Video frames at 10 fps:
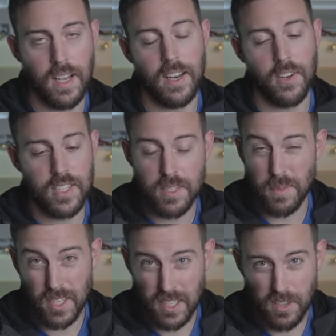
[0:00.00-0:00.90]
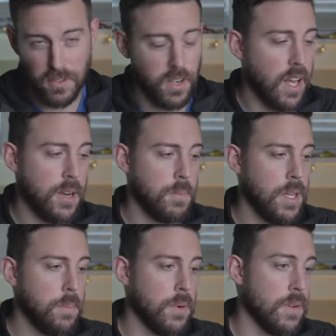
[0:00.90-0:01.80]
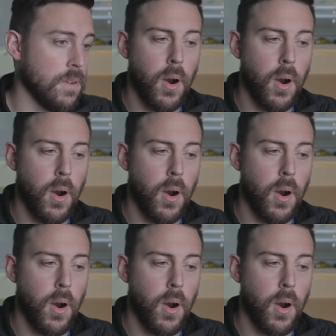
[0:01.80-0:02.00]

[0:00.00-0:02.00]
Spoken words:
I know that's a big deal for a lot of people.